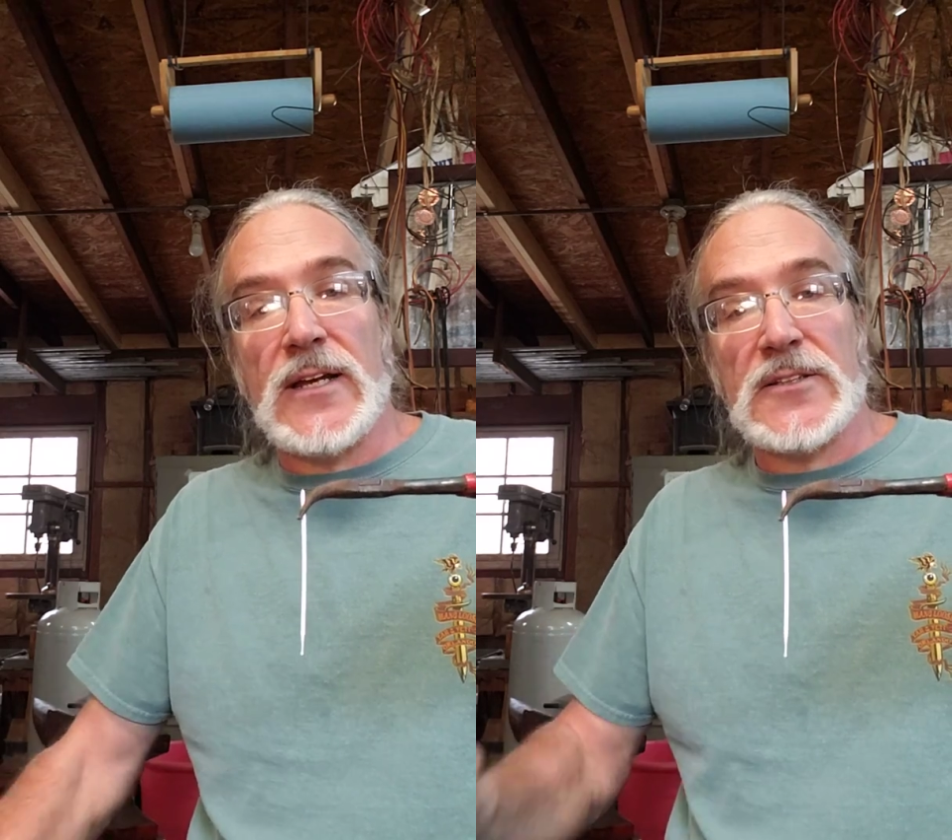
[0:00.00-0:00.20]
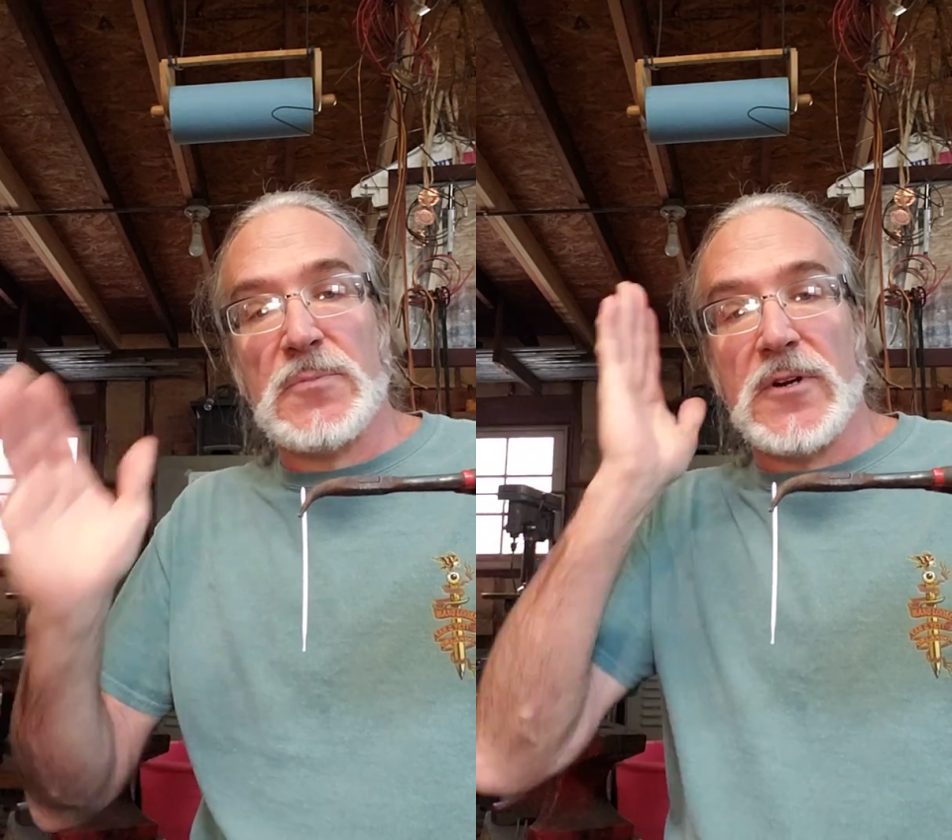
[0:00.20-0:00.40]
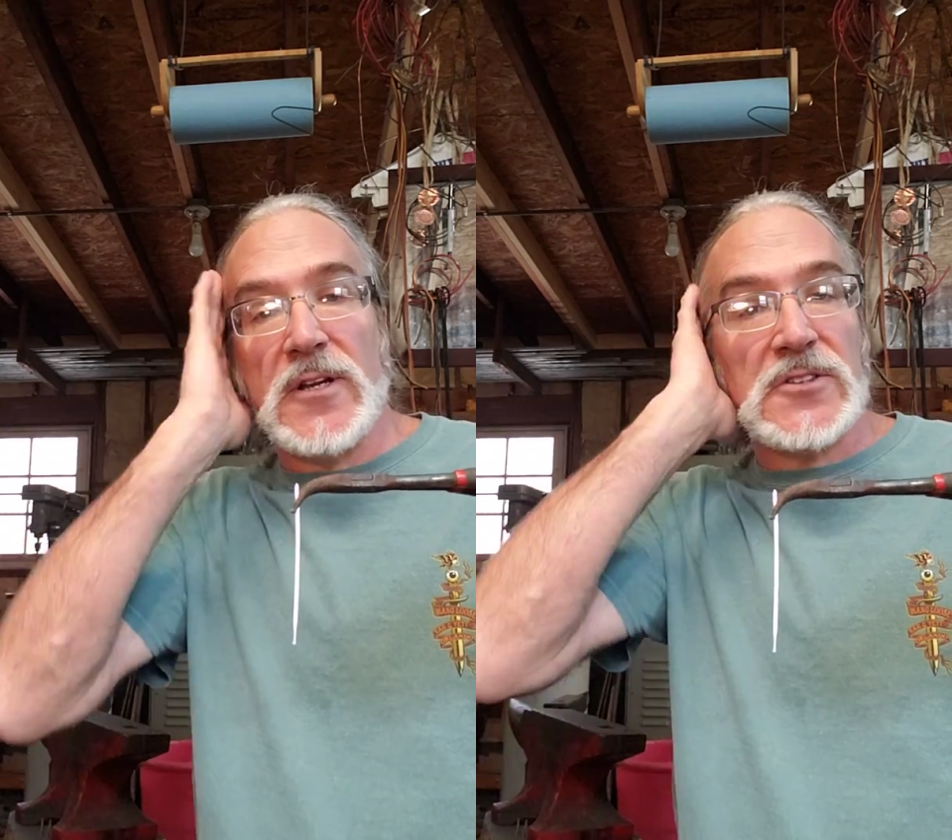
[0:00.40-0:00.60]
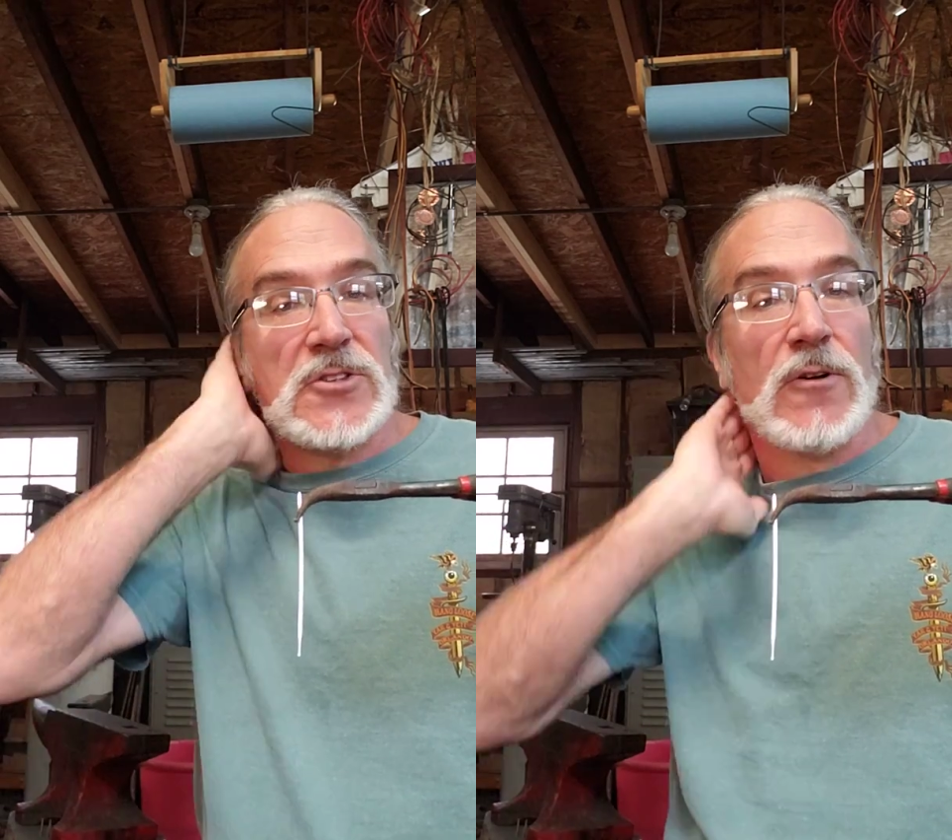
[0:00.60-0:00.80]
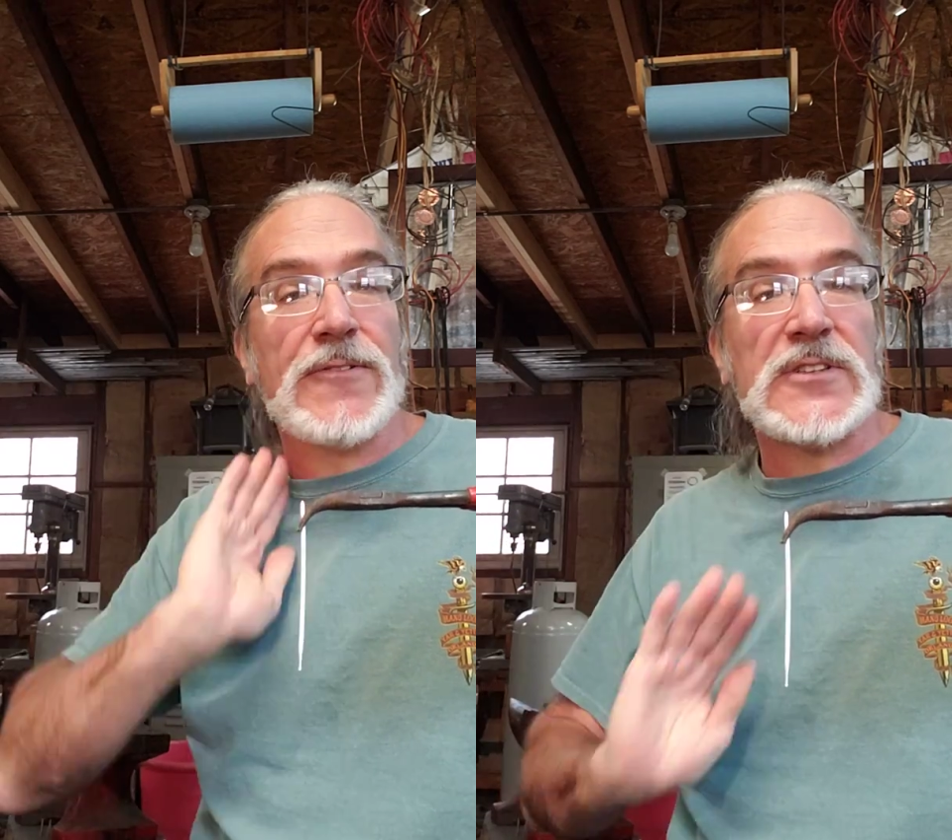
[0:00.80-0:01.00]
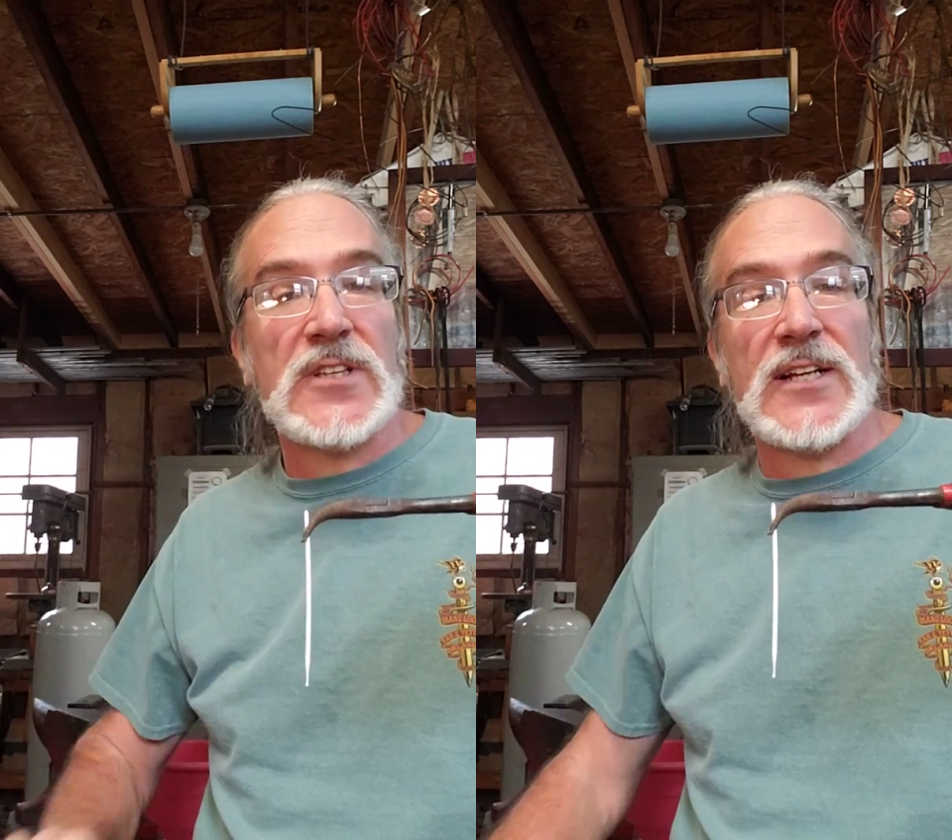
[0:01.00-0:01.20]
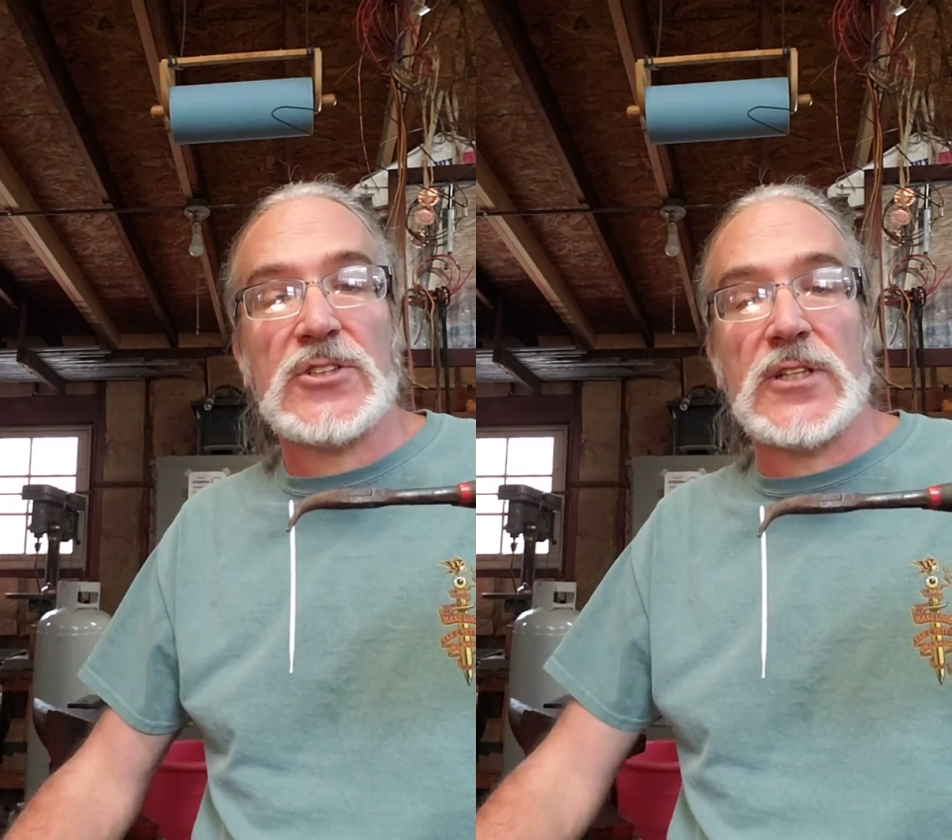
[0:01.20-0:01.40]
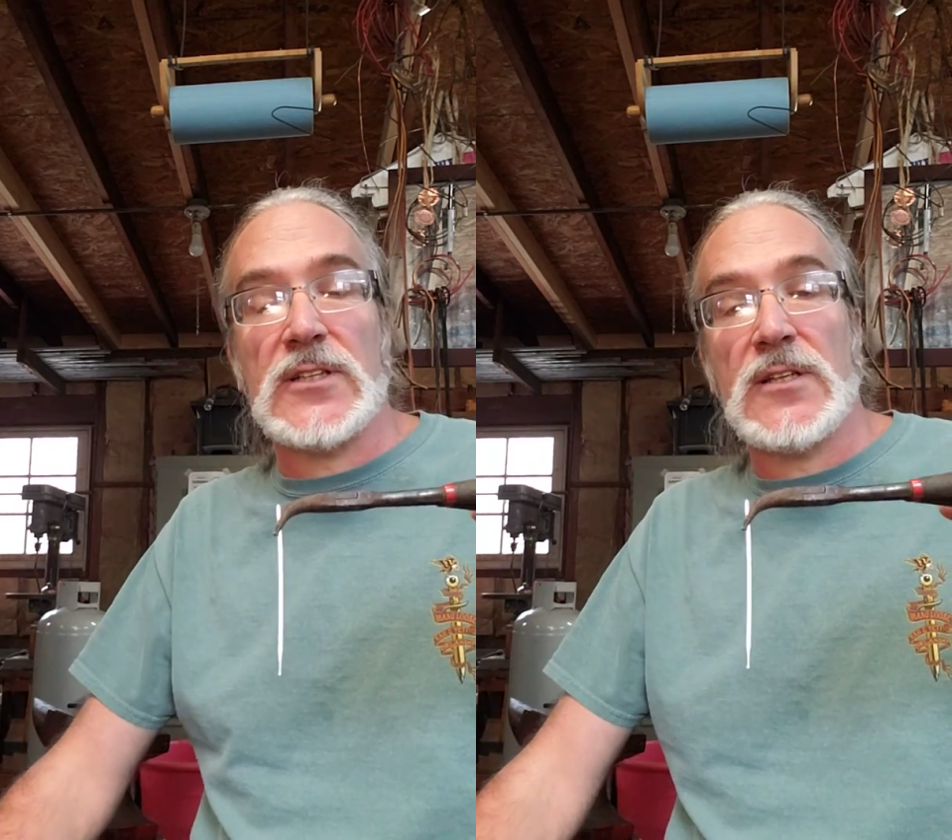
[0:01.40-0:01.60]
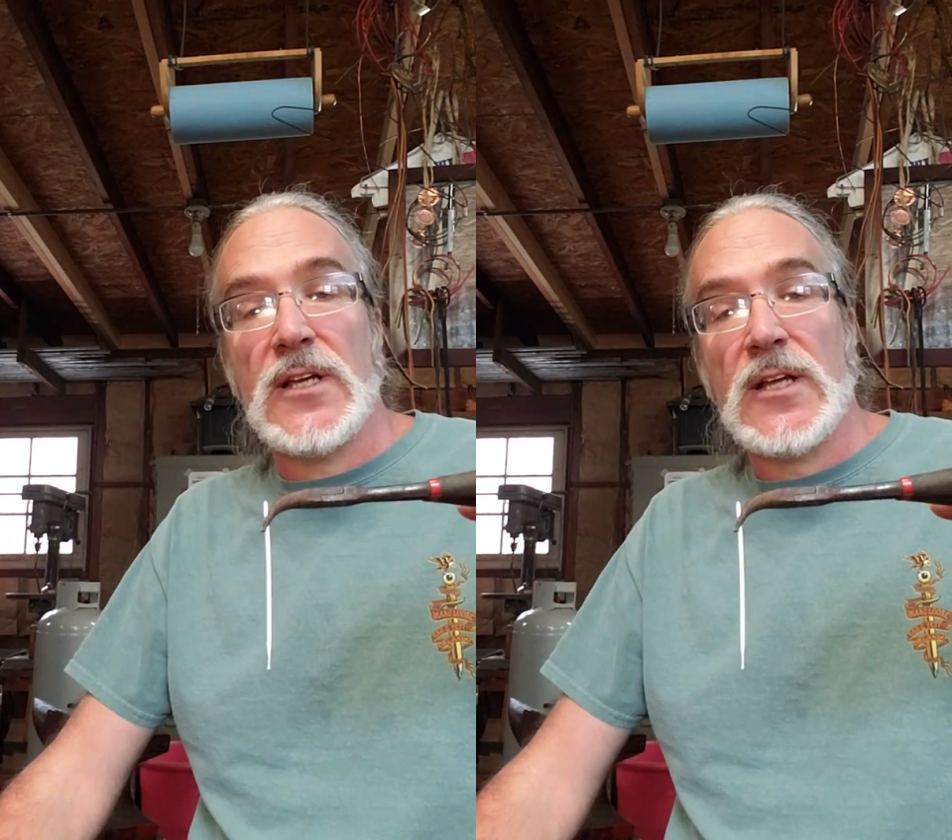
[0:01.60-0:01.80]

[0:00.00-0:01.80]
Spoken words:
experience, surface tension